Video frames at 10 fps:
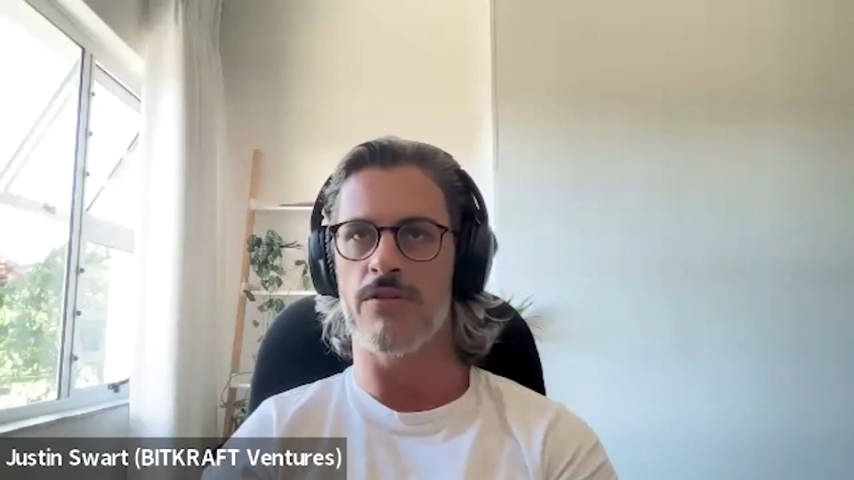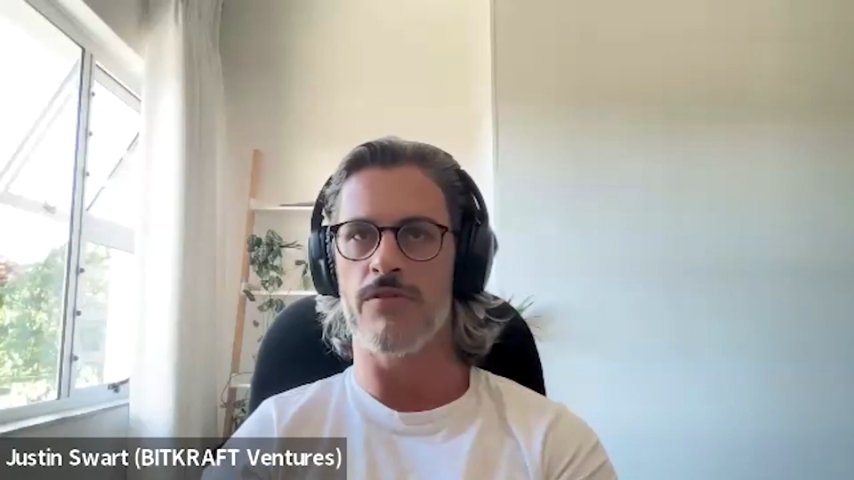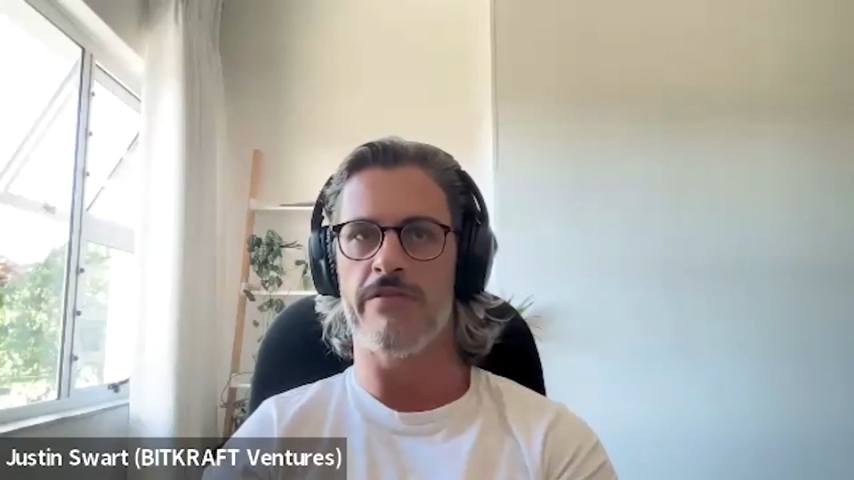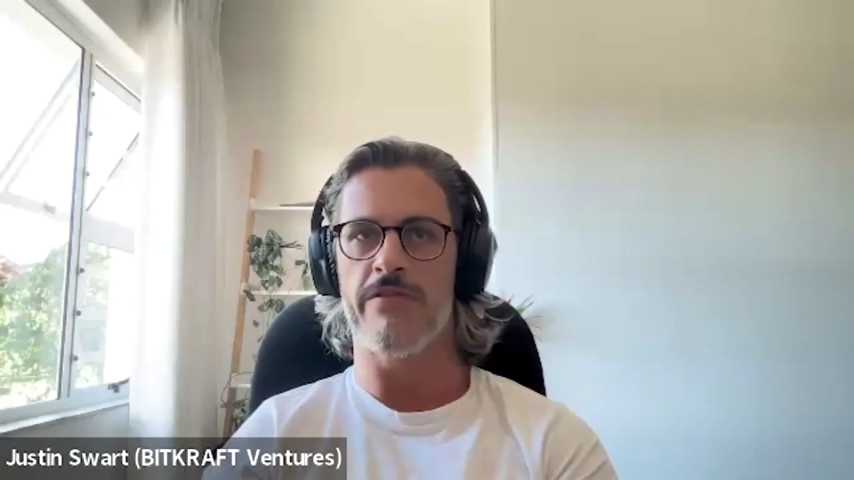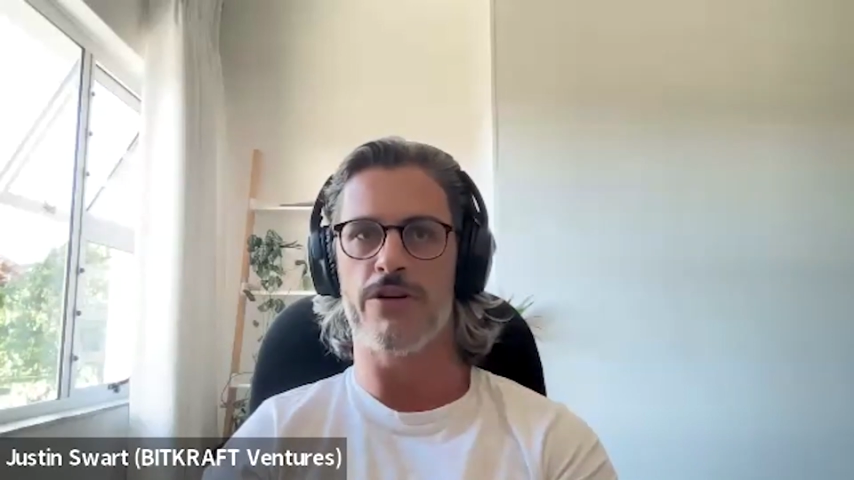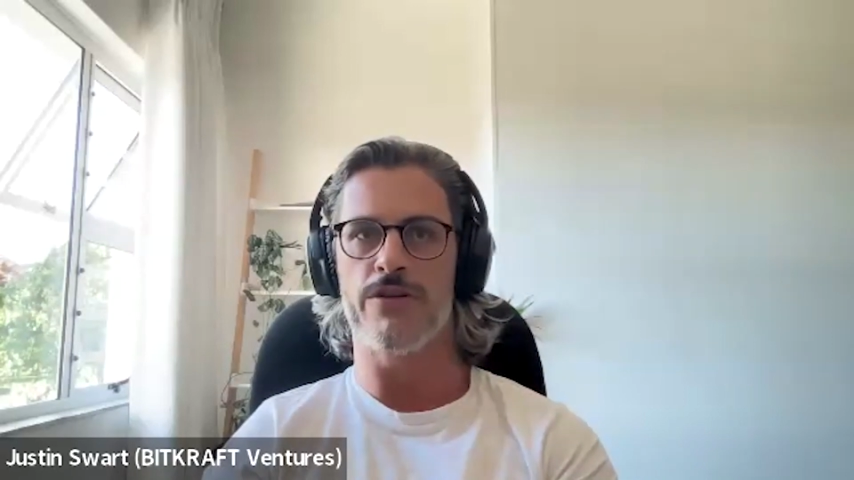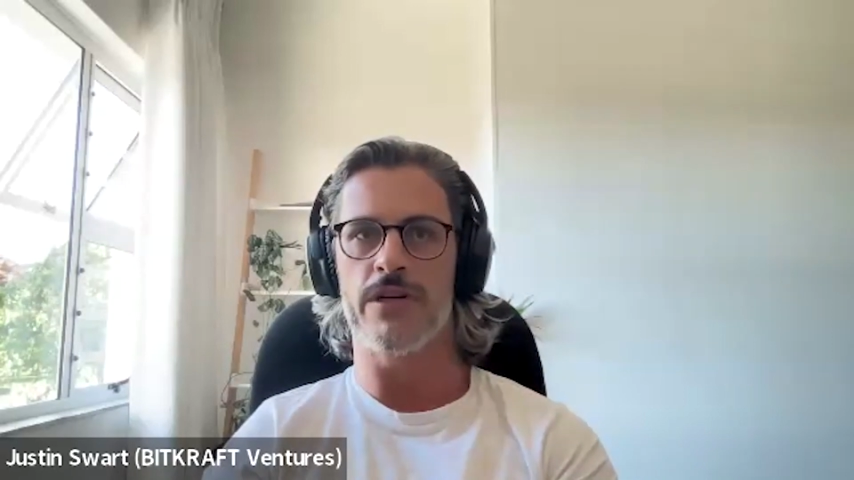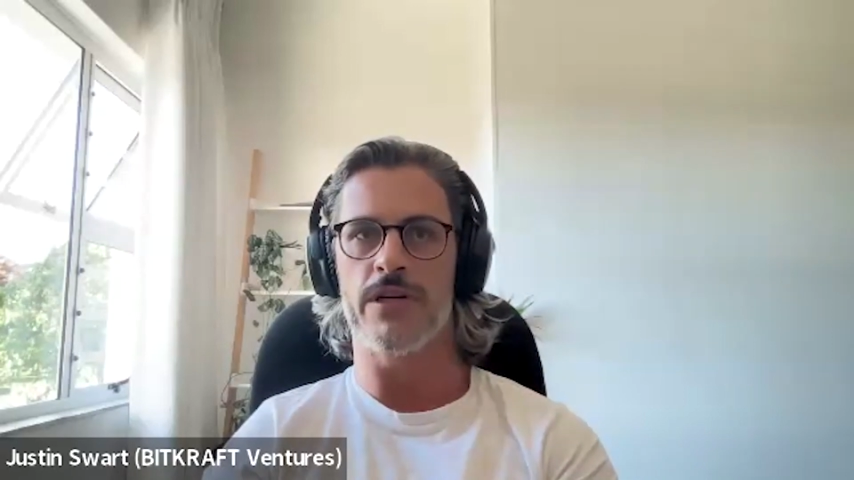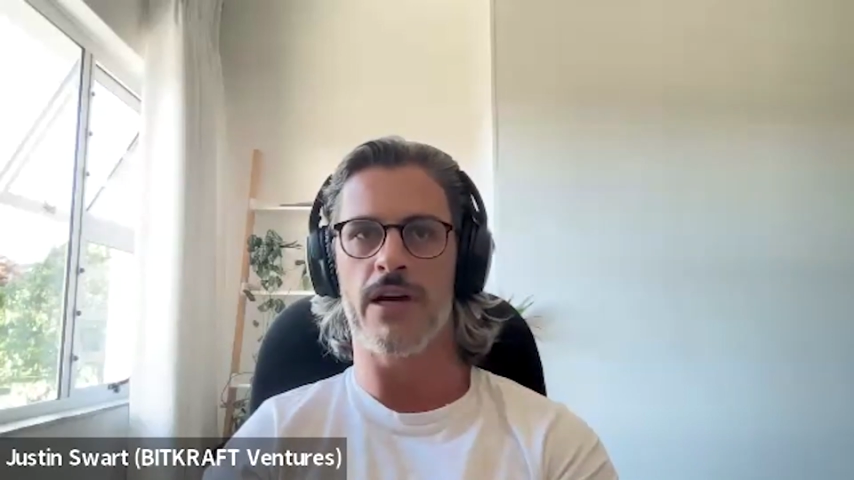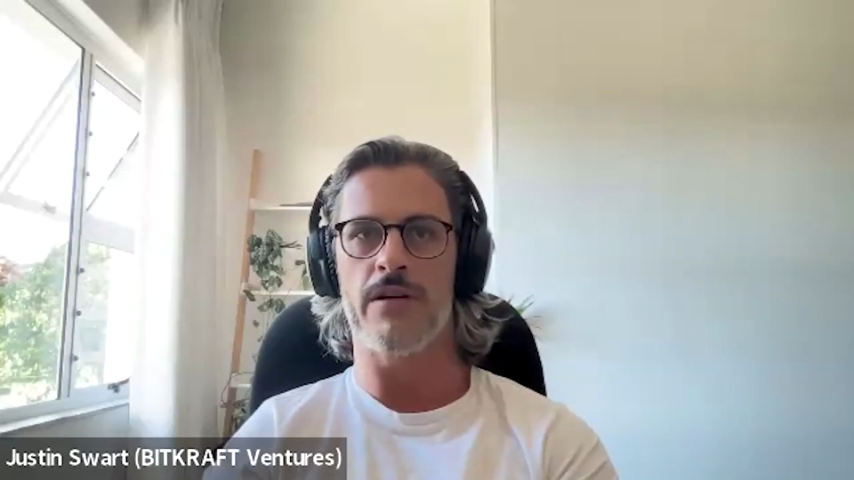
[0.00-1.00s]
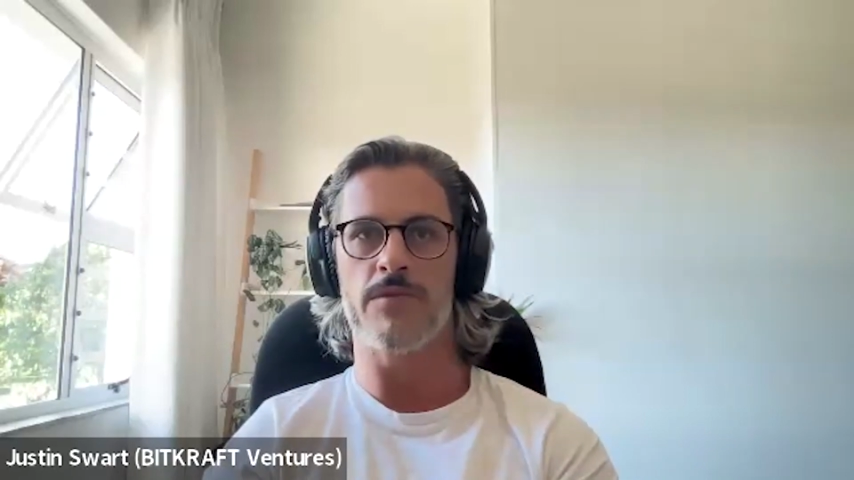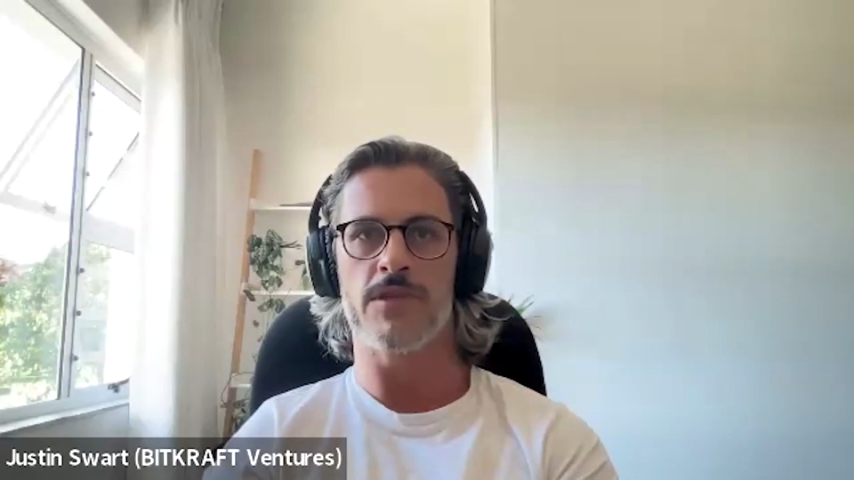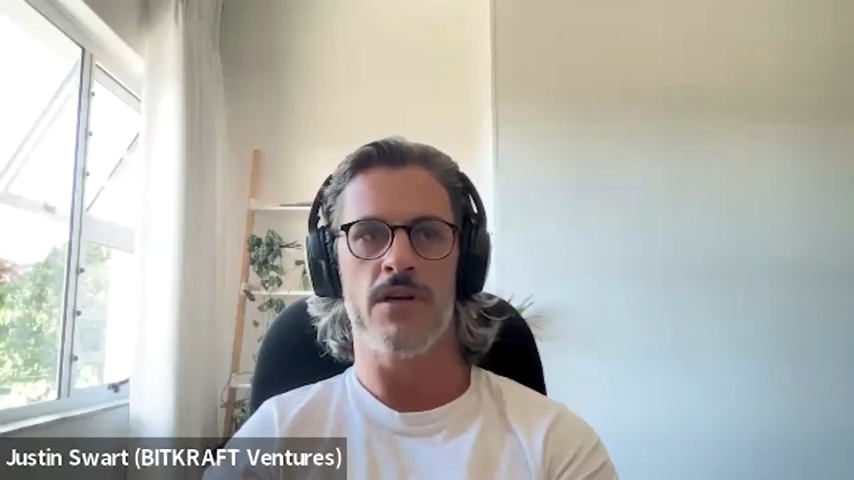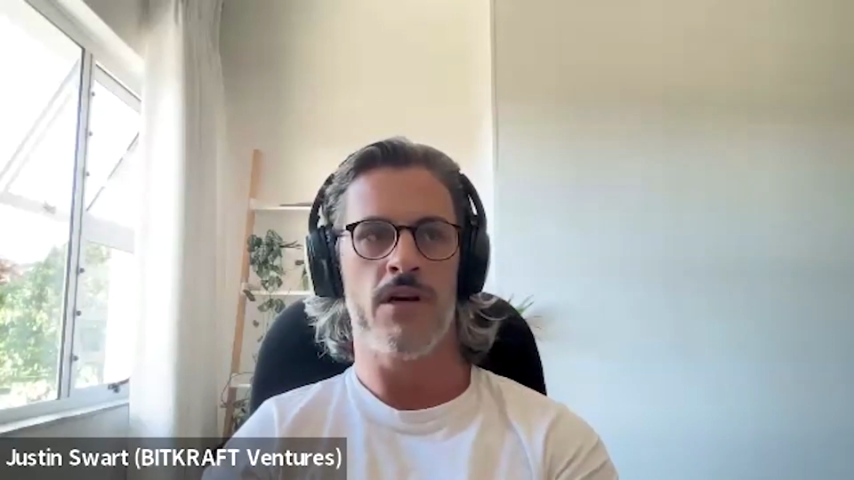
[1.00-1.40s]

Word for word: of the revenue in games.